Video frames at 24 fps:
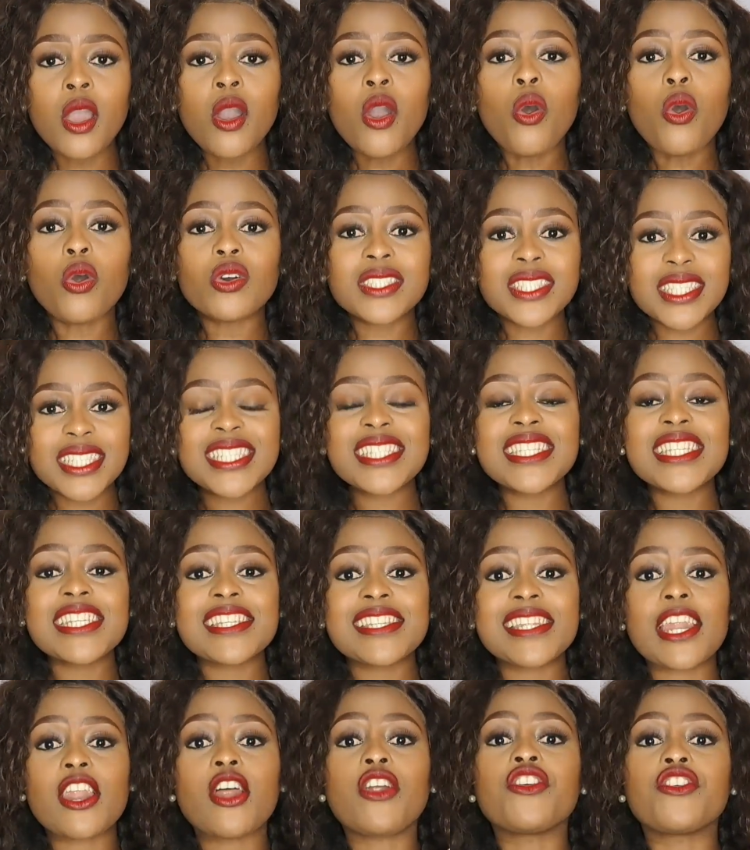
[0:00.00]
or sisters
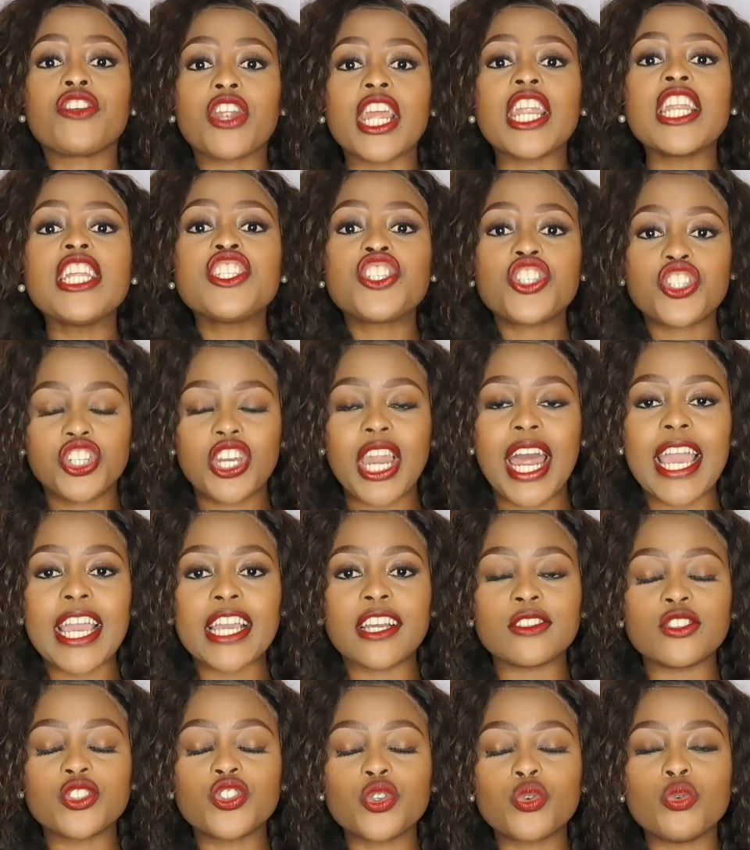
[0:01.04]
that are really
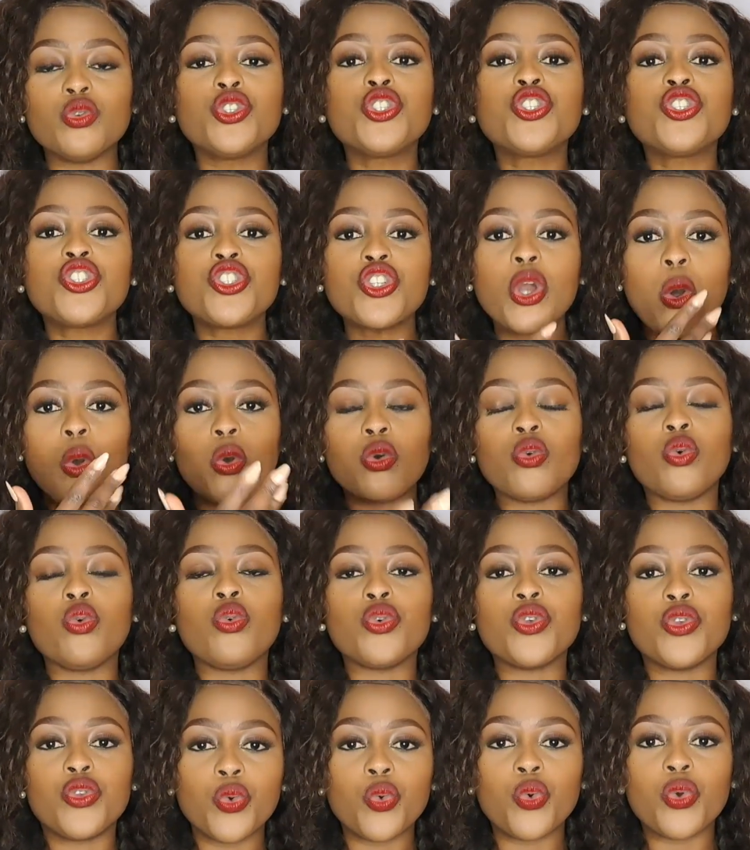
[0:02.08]
trying to show
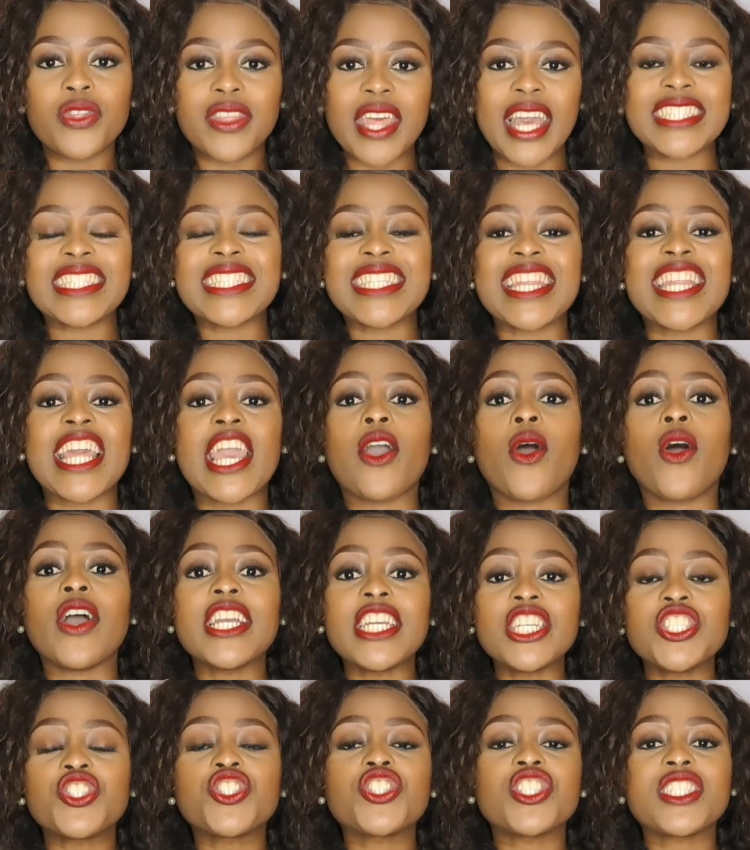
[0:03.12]
you that they are
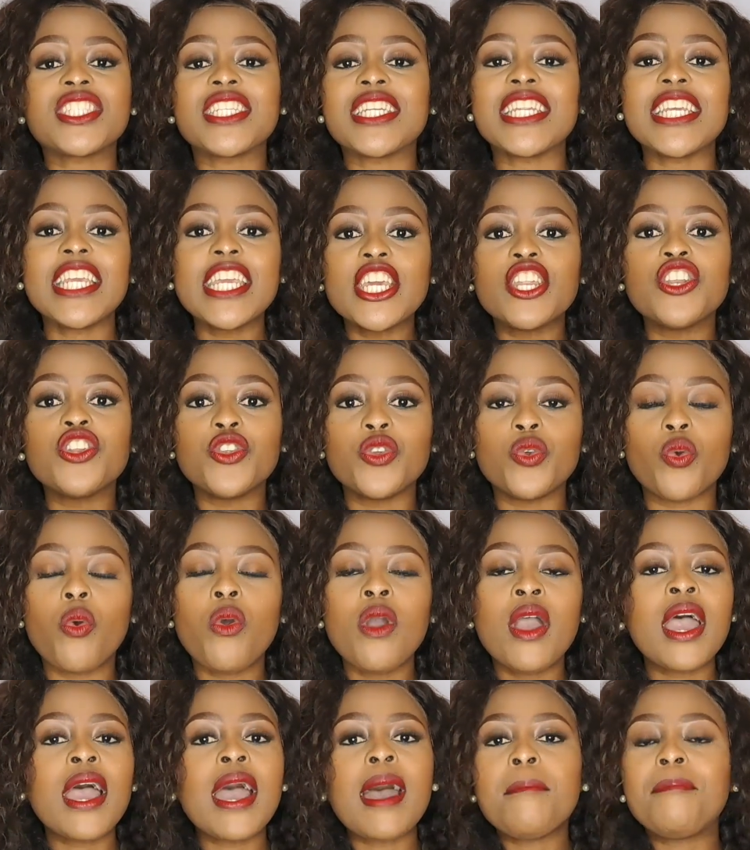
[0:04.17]
interested in you,
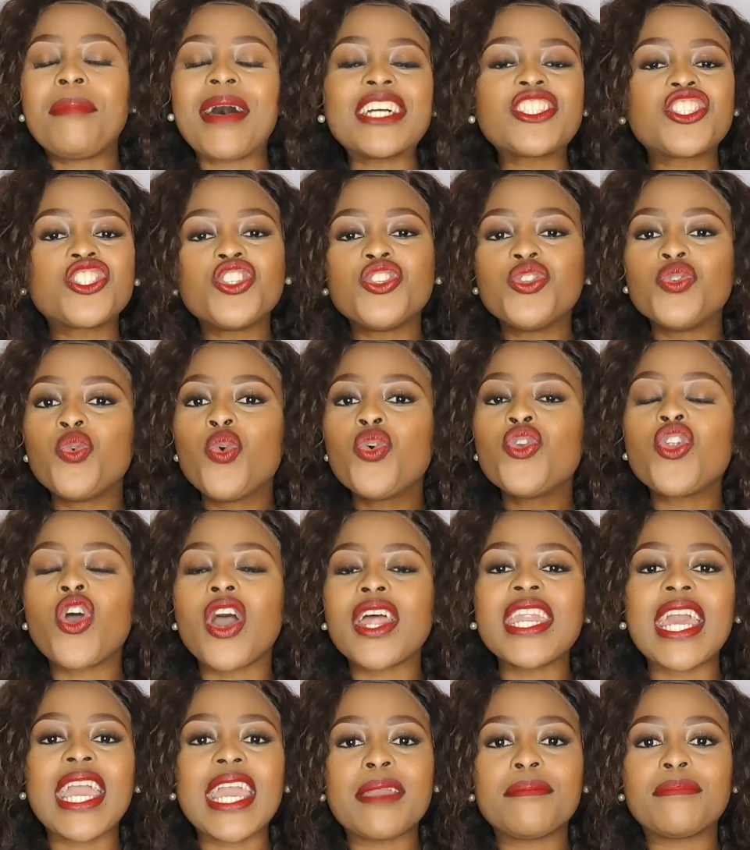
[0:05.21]
but you're
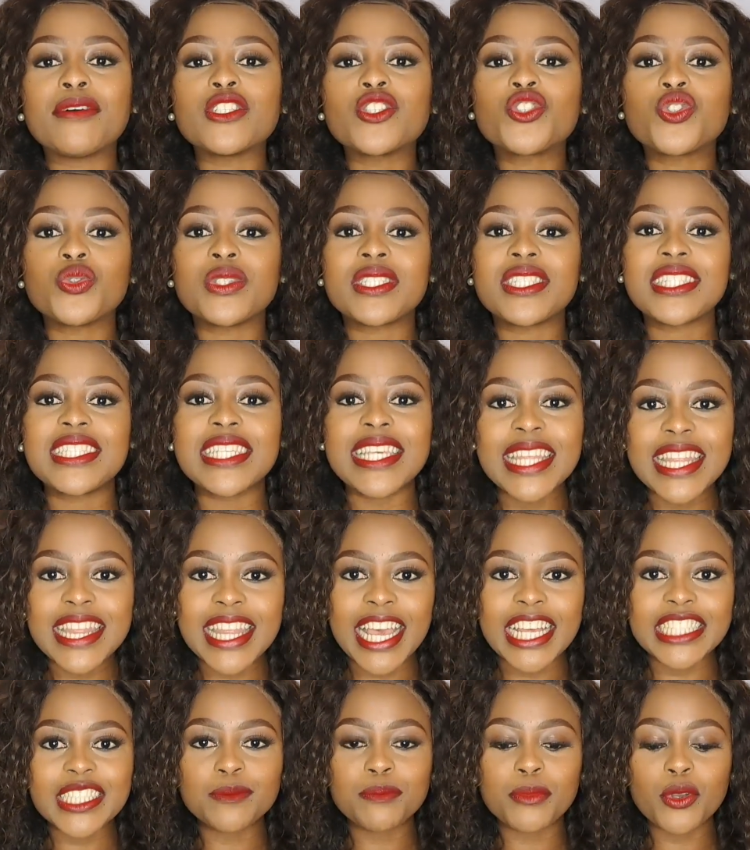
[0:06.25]
not able to see
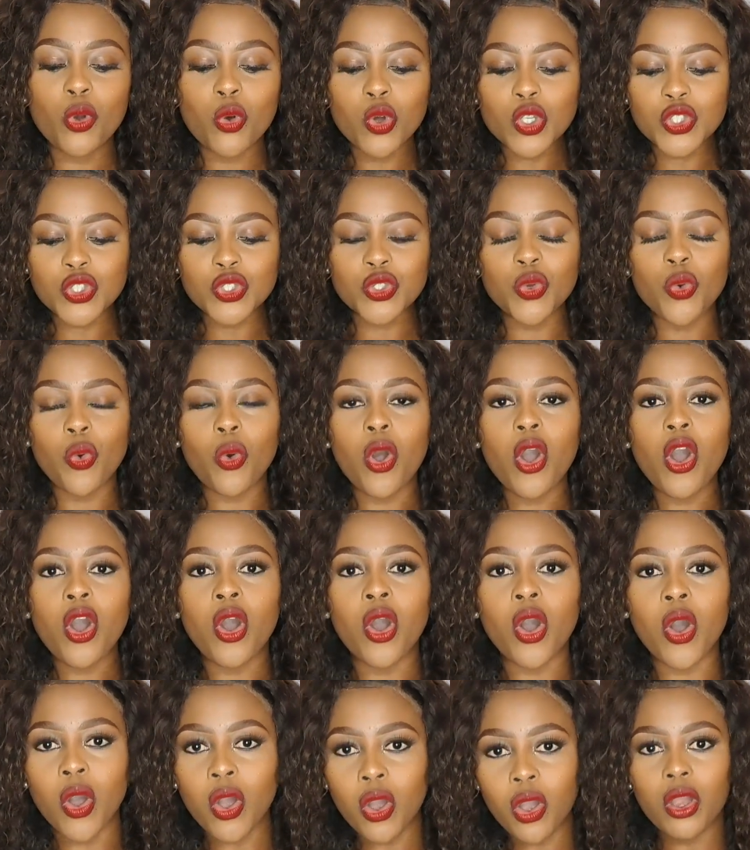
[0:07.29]
that because you
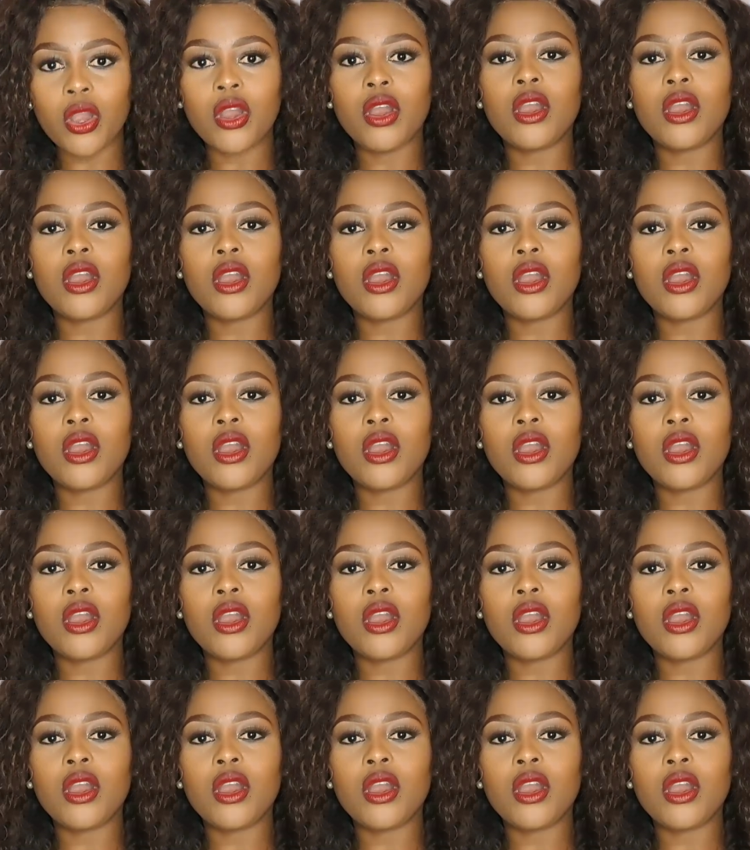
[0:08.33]
are,